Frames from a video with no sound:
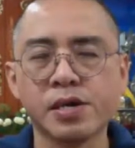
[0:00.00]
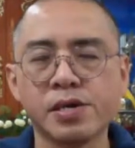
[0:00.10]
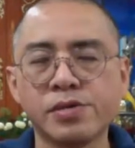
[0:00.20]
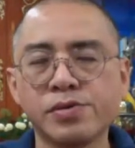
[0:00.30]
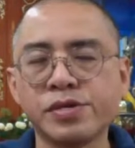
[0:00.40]

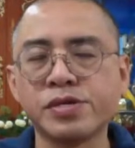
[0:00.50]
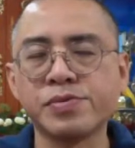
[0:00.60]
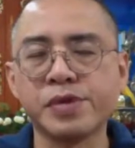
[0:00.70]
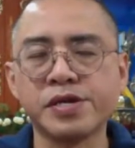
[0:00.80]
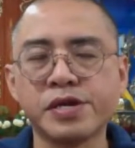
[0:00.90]
Notice
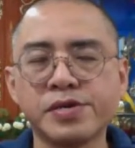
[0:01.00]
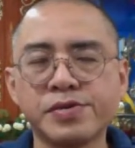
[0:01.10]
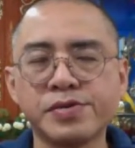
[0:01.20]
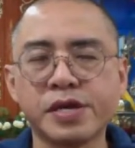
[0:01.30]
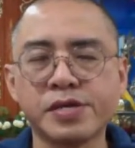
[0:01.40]
whether you're
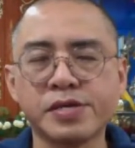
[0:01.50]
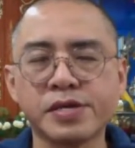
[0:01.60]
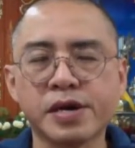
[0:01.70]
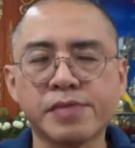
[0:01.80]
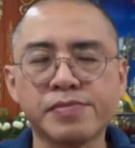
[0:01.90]
tensing
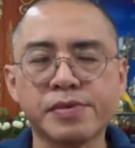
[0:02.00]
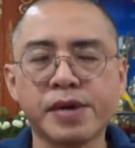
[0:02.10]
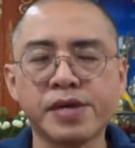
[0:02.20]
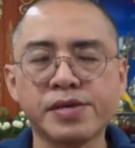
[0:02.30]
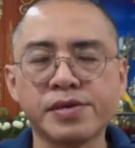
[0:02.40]
up the
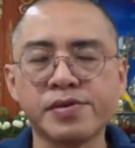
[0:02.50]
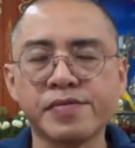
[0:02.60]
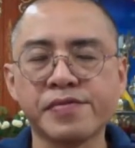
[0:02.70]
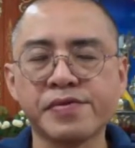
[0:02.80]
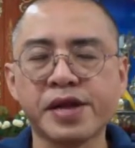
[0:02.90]
muscles of
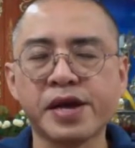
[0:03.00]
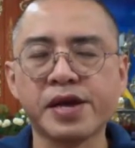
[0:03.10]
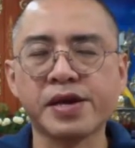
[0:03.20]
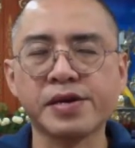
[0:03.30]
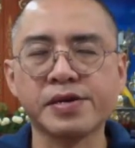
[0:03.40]
your
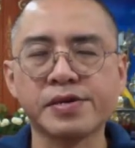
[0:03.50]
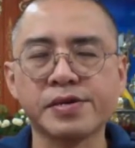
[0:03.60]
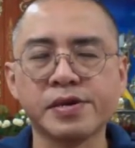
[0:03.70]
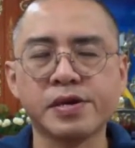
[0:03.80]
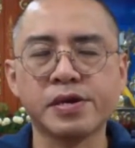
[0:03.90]
neck,
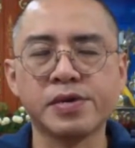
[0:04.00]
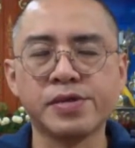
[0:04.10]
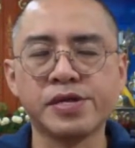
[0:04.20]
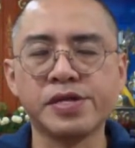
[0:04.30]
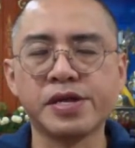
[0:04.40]

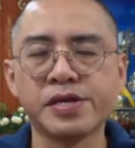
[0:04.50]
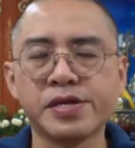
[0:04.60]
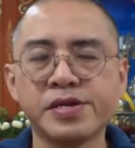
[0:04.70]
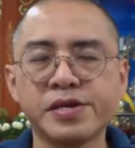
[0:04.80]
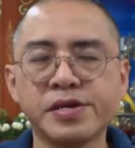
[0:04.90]
whether there's
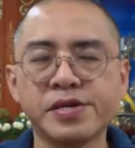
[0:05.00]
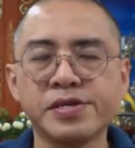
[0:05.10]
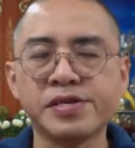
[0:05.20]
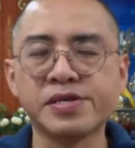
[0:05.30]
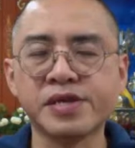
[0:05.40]
any
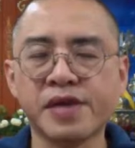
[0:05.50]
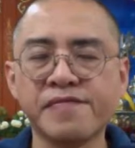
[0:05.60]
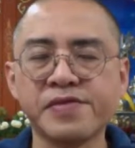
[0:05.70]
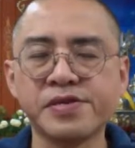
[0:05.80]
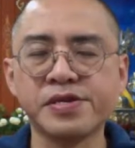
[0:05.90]

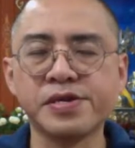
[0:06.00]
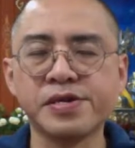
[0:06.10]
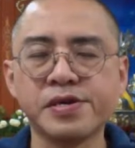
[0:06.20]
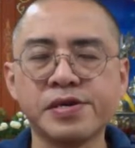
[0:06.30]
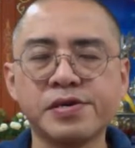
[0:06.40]
discomfort
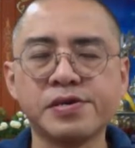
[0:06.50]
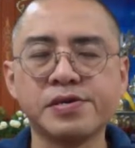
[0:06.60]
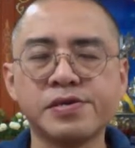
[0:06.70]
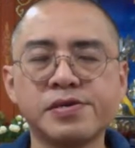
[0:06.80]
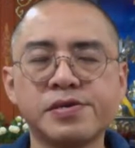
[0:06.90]
here.
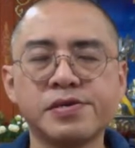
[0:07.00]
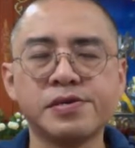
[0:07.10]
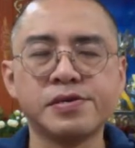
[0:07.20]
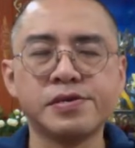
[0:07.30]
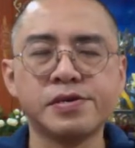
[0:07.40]

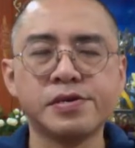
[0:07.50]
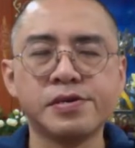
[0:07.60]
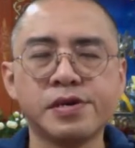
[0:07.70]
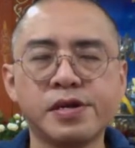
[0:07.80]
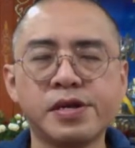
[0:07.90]

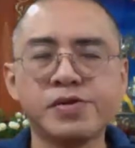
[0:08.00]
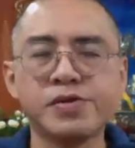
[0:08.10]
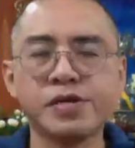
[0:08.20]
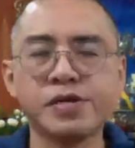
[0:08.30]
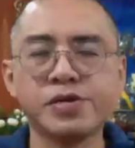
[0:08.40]
And let your
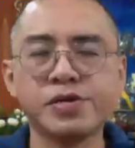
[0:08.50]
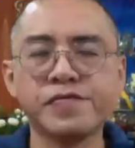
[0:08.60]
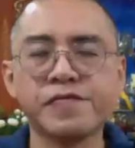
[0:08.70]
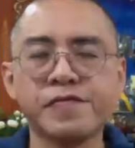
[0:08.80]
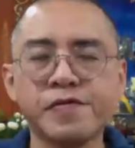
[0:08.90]
attention
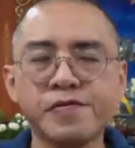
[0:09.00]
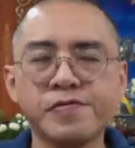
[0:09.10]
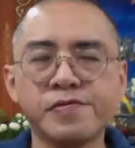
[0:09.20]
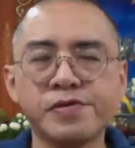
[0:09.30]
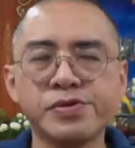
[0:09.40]
flow
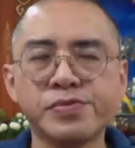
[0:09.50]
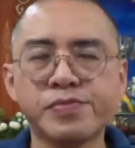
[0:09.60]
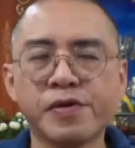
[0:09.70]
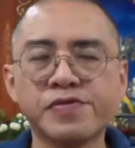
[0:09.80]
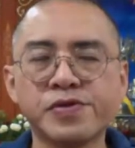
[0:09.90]
into
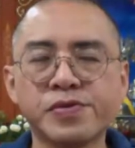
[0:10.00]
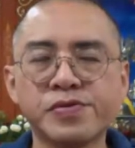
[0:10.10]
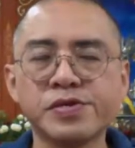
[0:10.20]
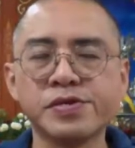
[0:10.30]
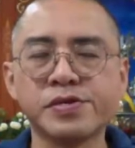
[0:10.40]
both
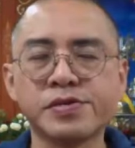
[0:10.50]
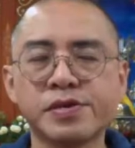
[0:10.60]
shoulders